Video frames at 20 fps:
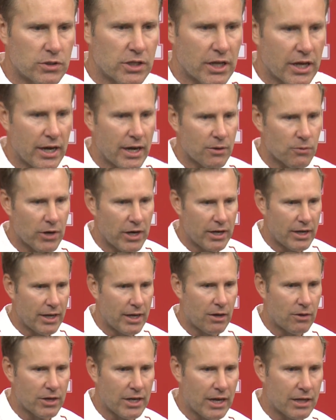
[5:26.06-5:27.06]
only guy right
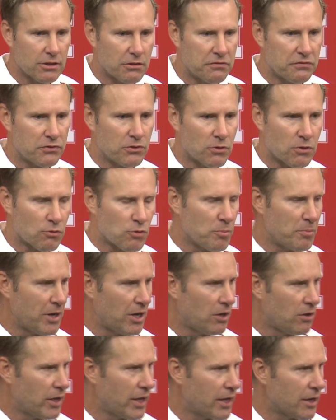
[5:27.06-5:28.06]
now not in the floor.
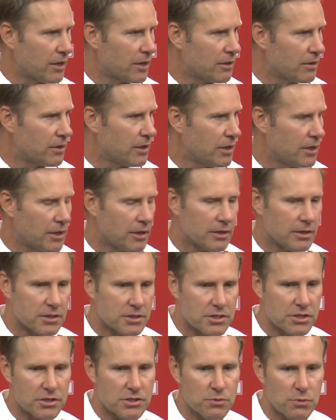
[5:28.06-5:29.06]
Rommel had a
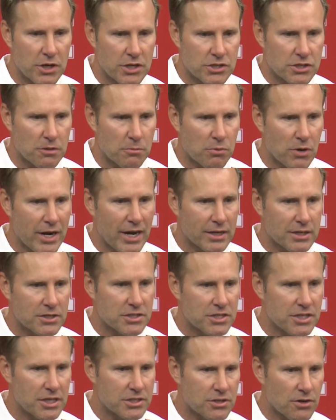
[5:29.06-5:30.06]
situation in
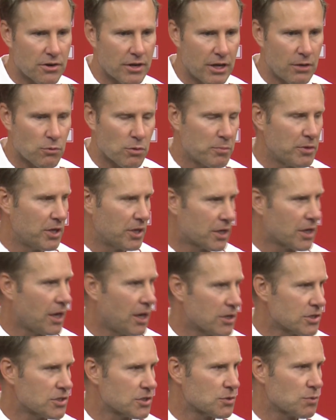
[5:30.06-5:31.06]
practice yesterday, and we're being
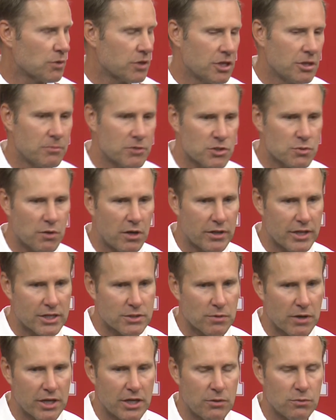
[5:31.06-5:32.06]
cautious with him as well.
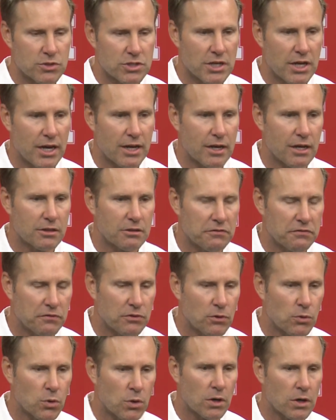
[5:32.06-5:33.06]
That's why he was not on the
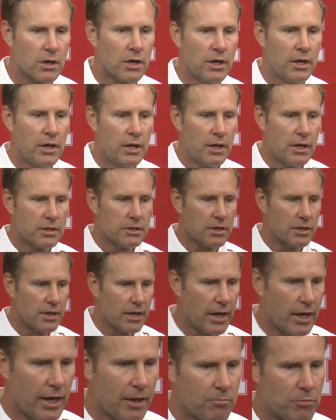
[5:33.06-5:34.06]
floor
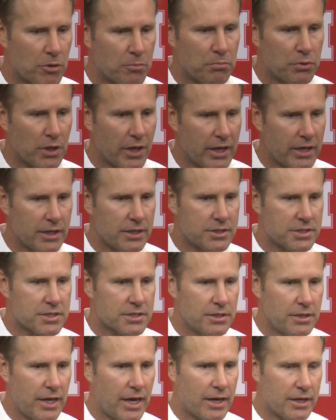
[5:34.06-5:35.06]
today. But
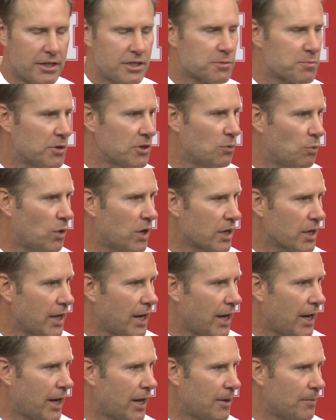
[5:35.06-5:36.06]
Blaze, yeah, he's been the one
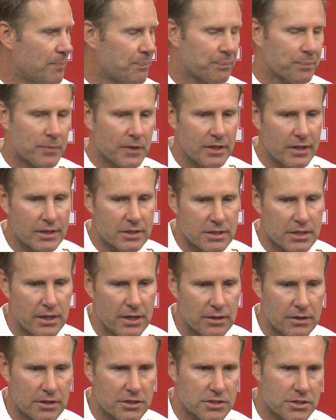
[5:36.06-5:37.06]
guy that
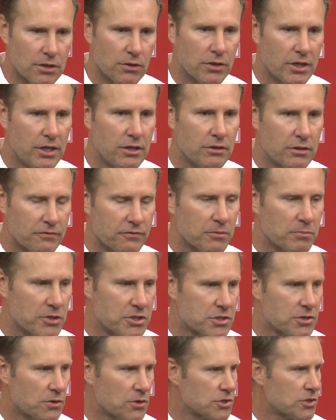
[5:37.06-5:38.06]
that is still healing from
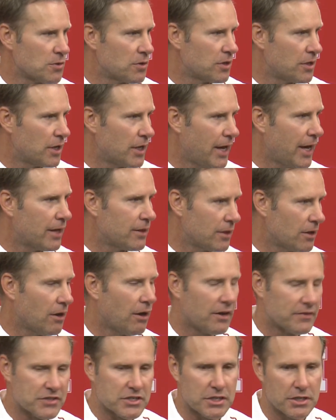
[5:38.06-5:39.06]
the surgery that he had in the
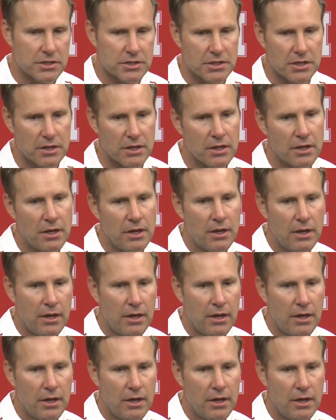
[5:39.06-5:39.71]
off season,